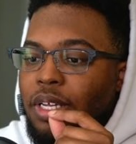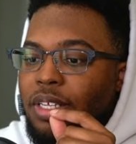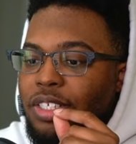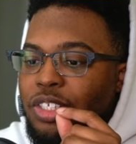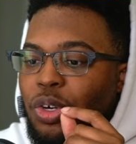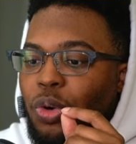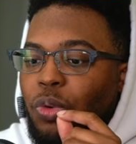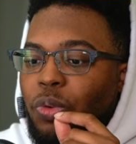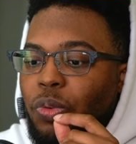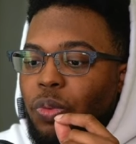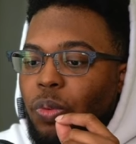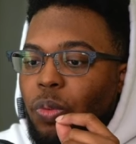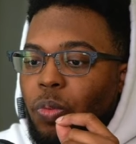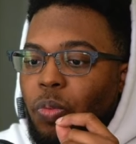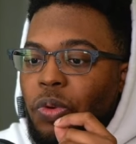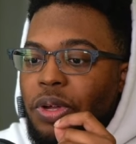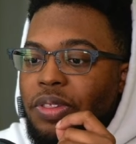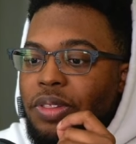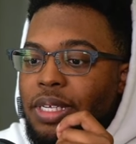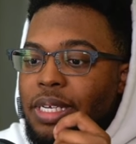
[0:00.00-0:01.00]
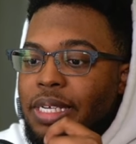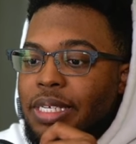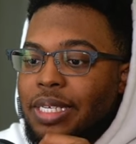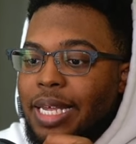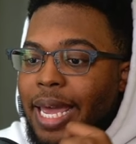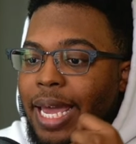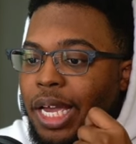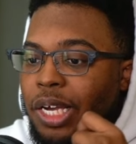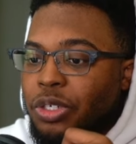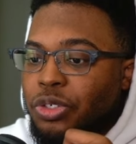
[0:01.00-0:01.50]
So when these
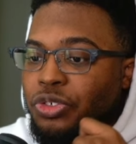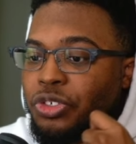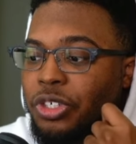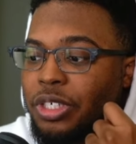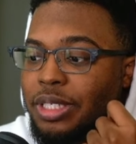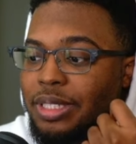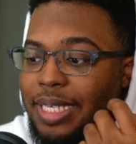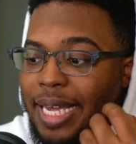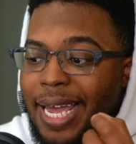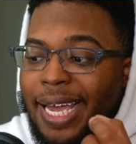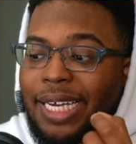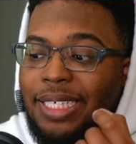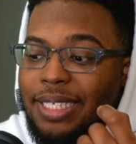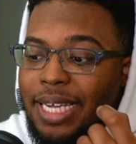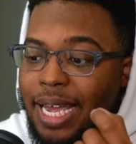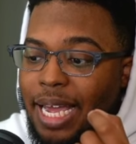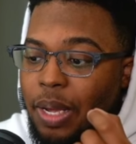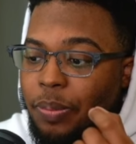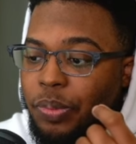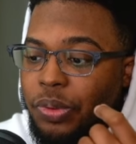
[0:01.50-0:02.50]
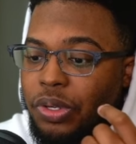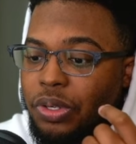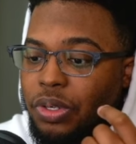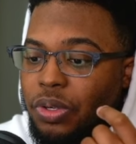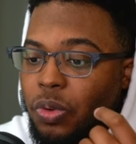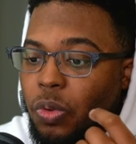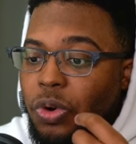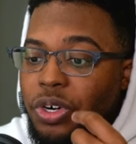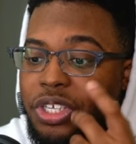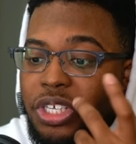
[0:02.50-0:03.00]
extra attacks happen,
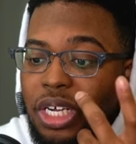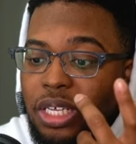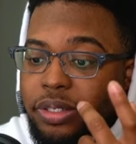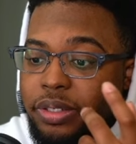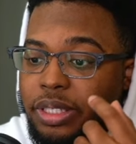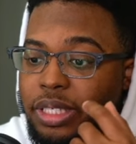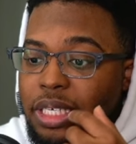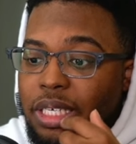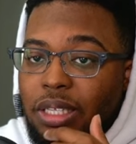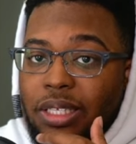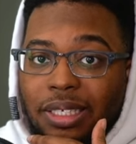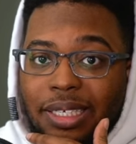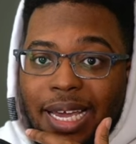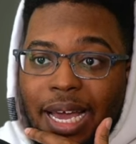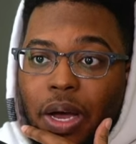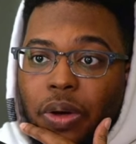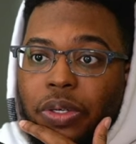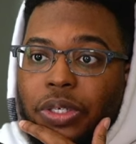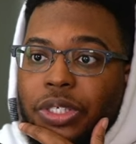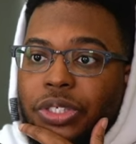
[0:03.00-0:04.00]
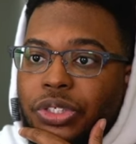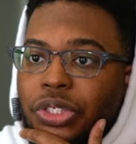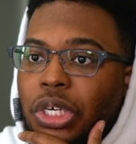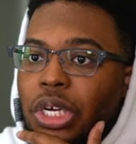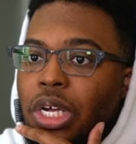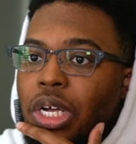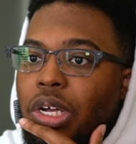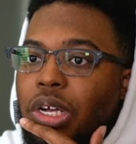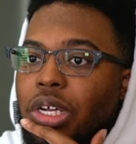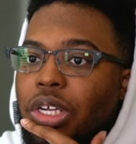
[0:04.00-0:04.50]
or Yun Li, the counters,
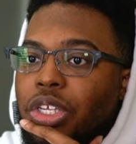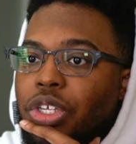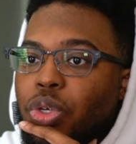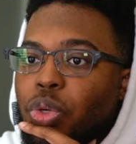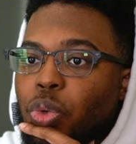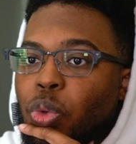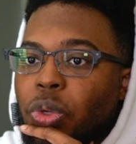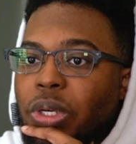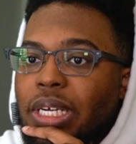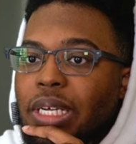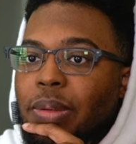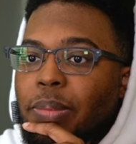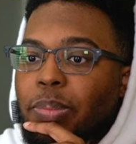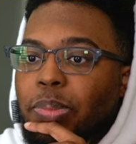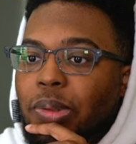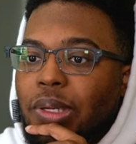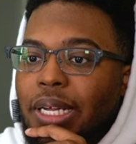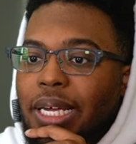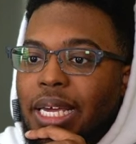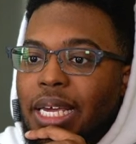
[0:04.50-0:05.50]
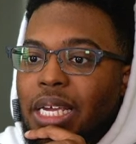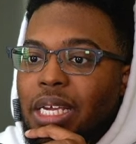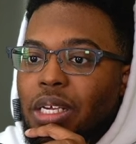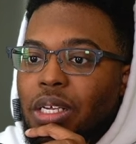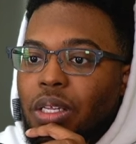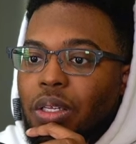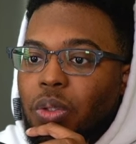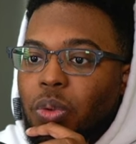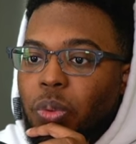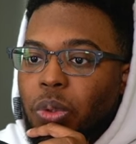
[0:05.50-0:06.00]
you can play
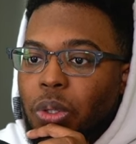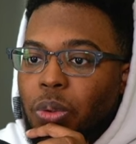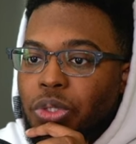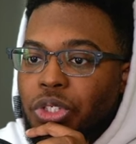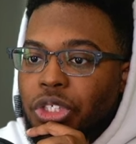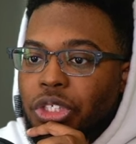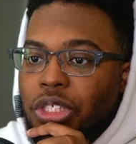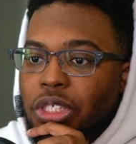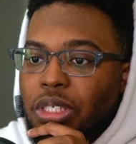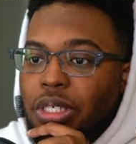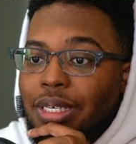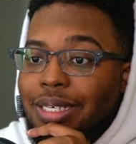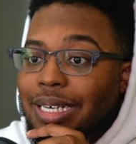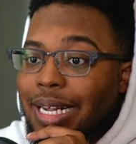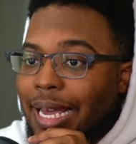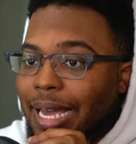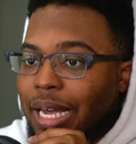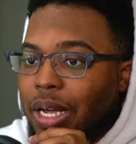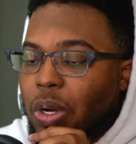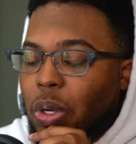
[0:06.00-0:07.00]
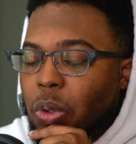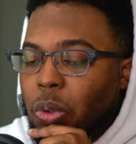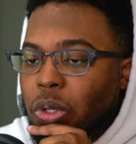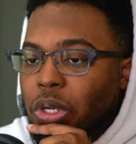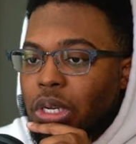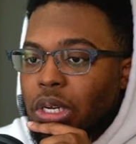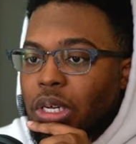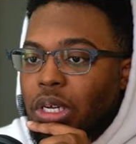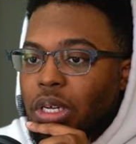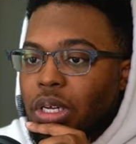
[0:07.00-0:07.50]
Luocha now
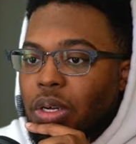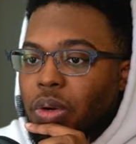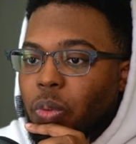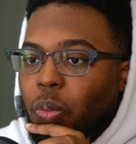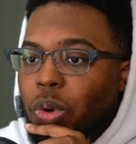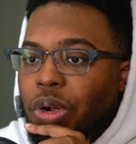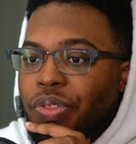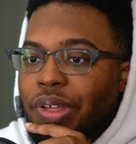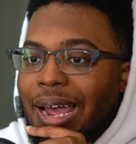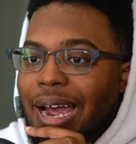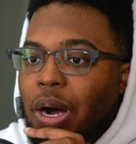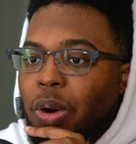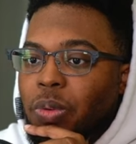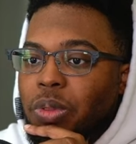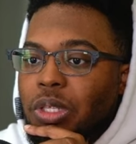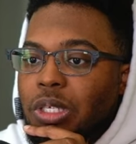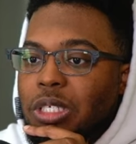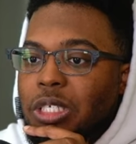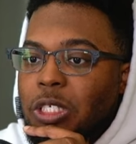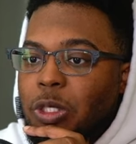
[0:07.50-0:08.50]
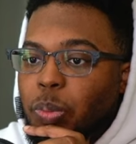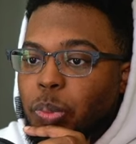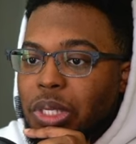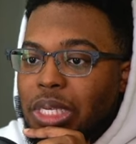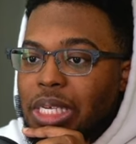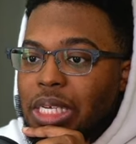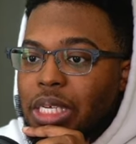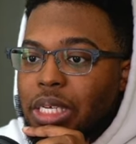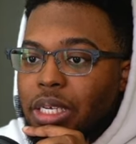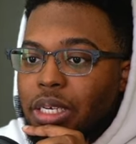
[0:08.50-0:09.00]
without the
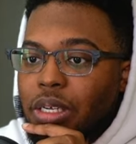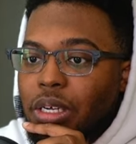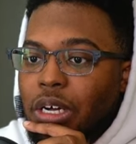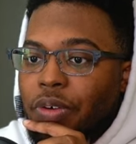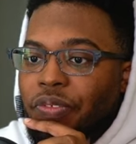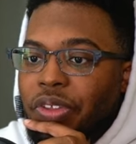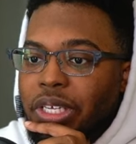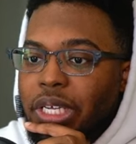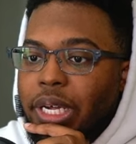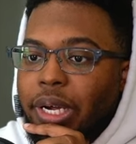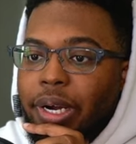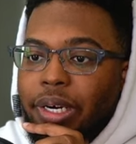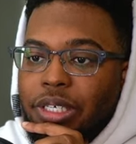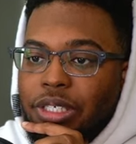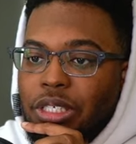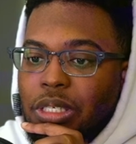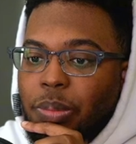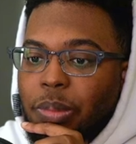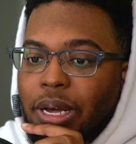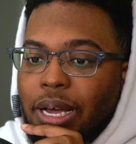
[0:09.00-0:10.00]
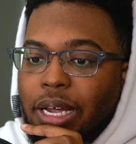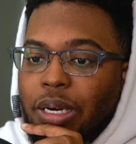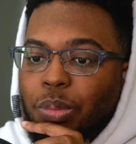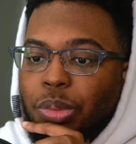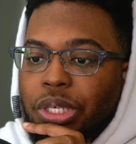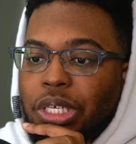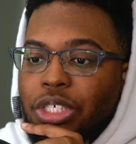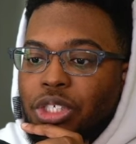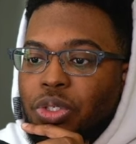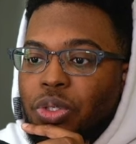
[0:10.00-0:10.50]
speed of the characters in mind,
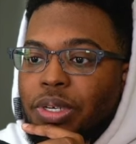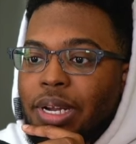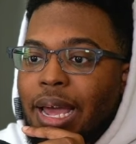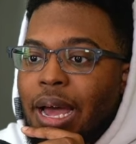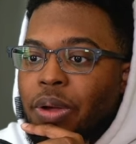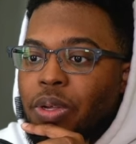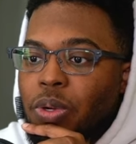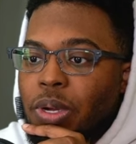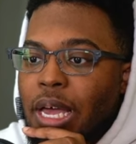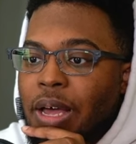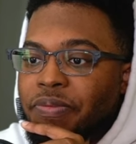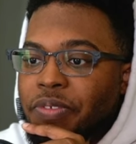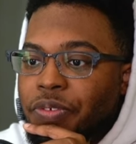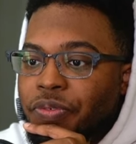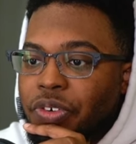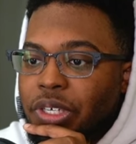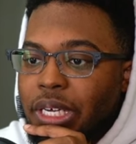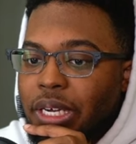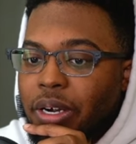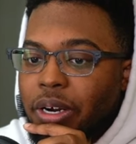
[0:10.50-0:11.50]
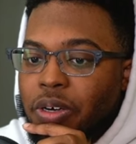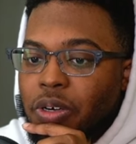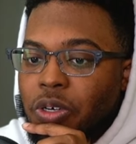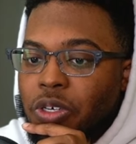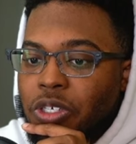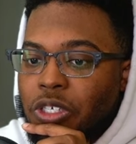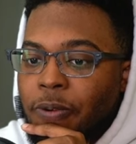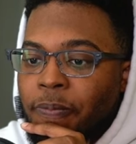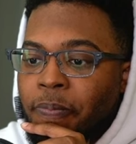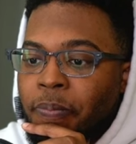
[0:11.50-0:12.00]
because you, now you have different
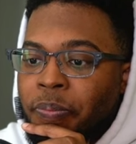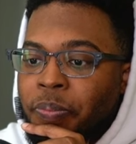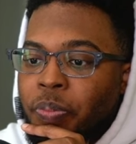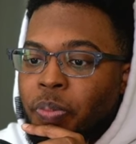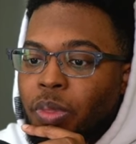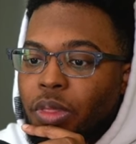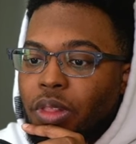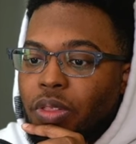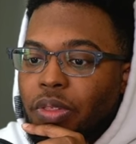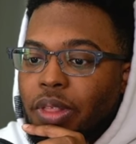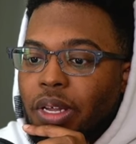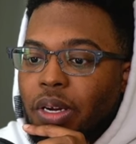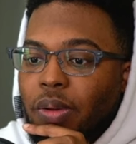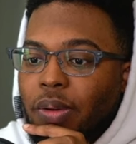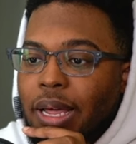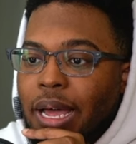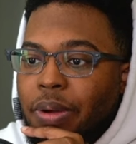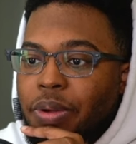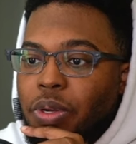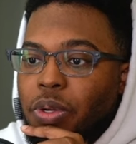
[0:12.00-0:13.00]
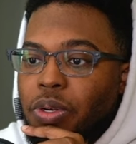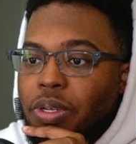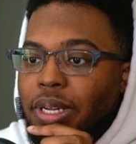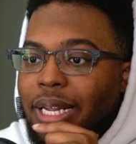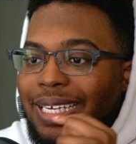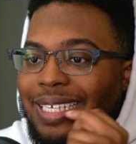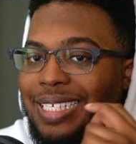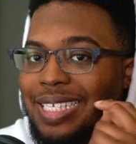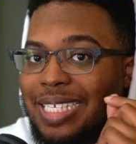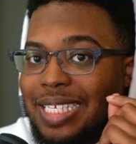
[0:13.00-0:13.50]
characters that allow you to
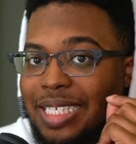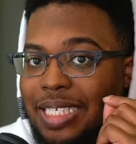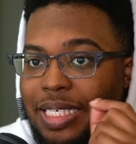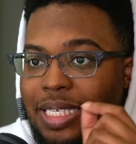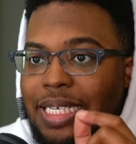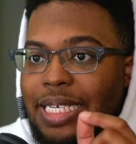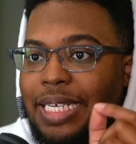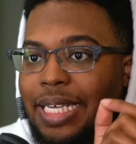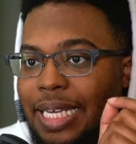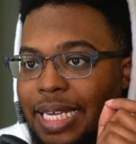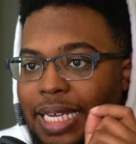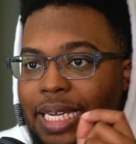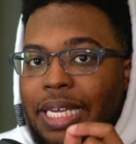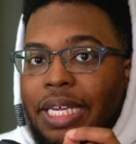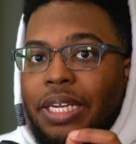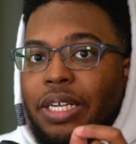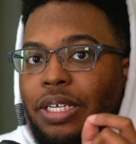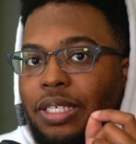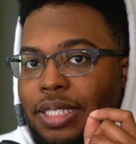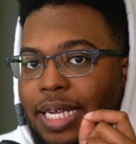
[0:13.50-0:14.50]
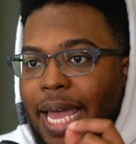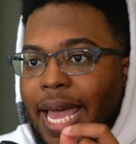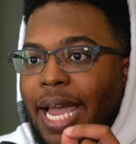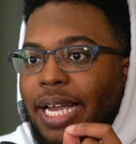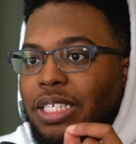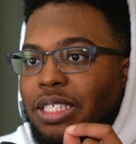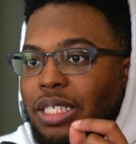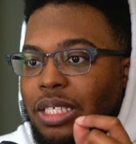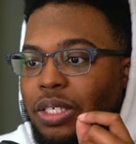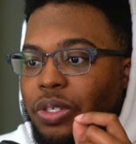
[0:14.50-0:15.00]
like sneak in
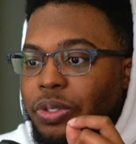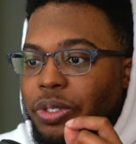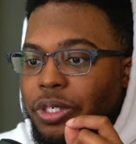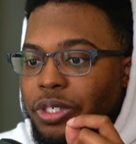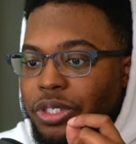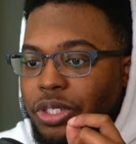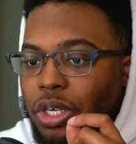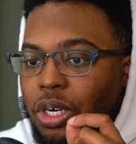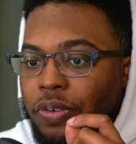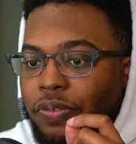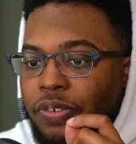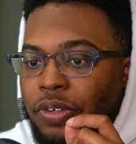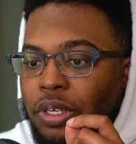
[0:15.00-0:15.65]
attacks to heal yourself.